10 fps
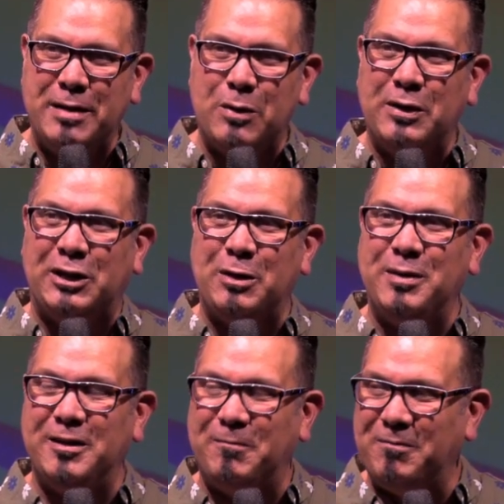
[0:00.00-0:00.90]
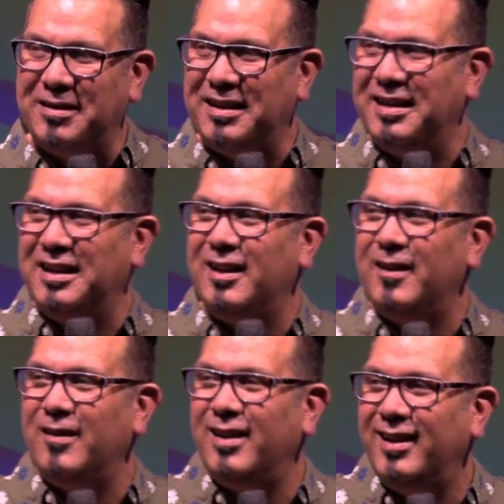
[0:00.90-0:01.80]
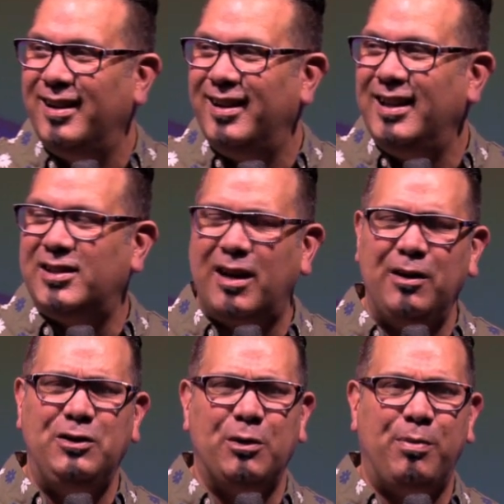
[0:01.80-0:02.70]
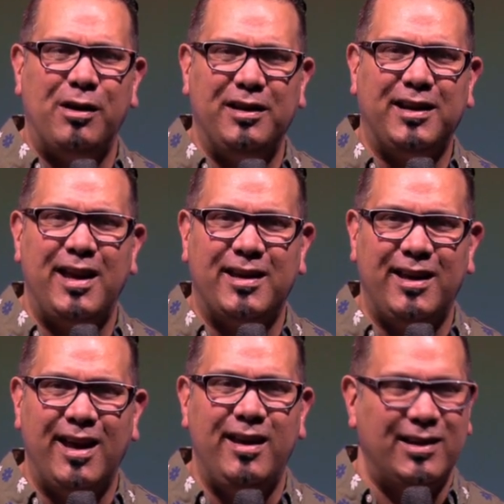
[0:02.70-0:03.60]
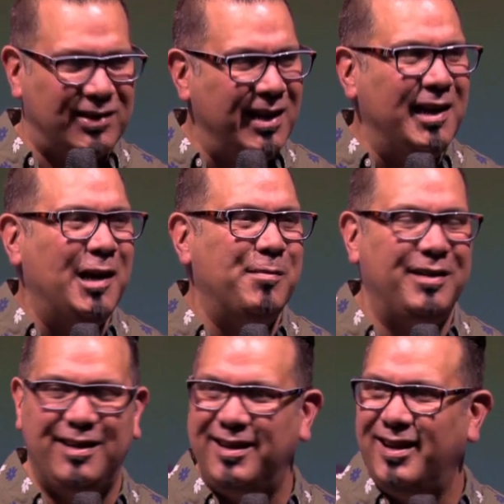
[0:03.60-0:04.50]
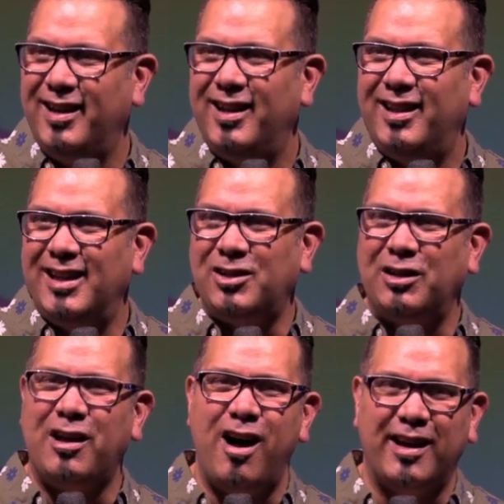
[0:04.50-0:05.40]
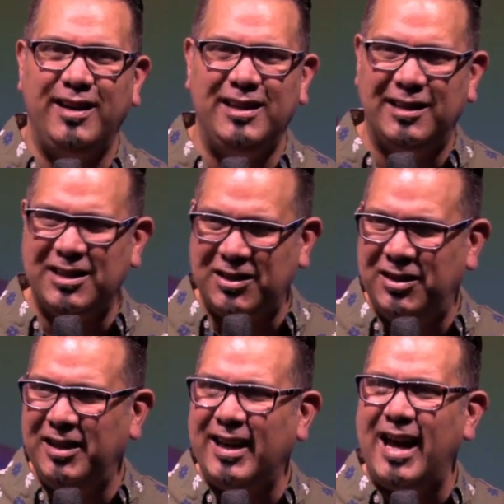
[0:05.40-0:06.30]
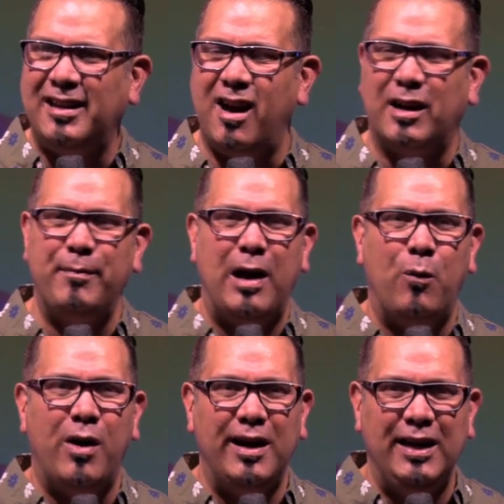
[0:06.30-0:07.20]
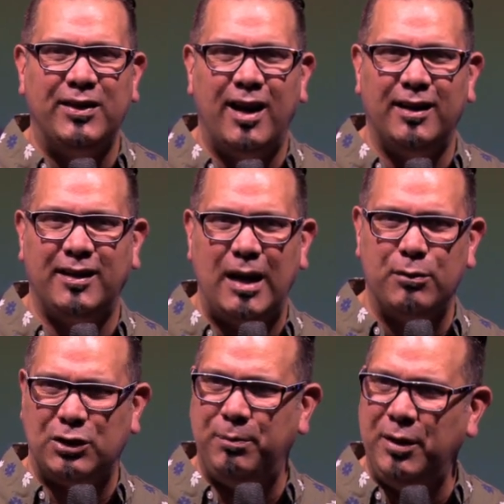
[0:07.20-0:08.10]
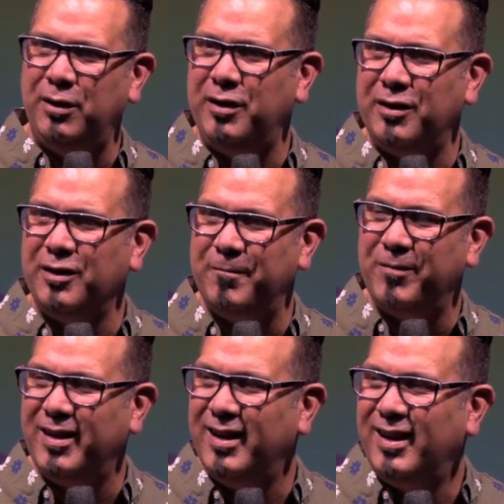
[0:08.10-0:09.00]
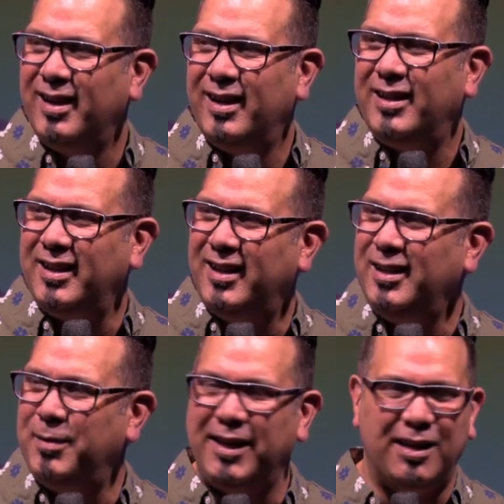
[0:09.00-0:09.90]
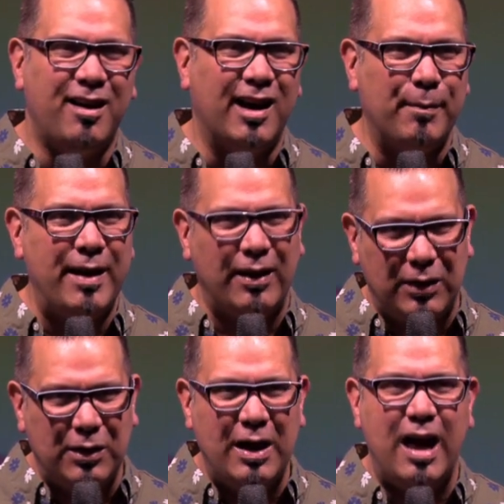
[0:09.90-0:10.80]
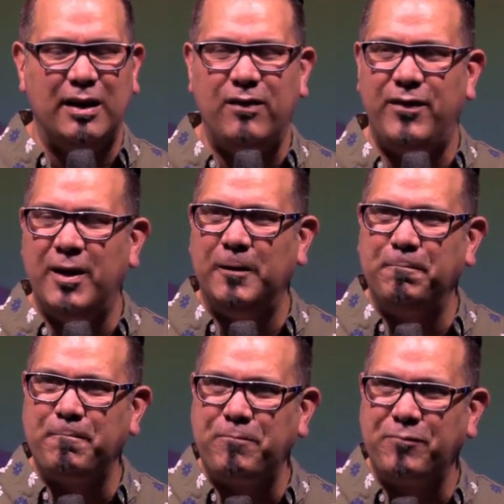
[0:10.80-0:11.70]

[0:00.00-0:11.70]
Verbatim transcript: meal with them. And he said, I heard you're part of the KKK. Yes, I am. They started talking. He listened to the guy talk about why he thought that they were superior, and then he began to talk about how he felt.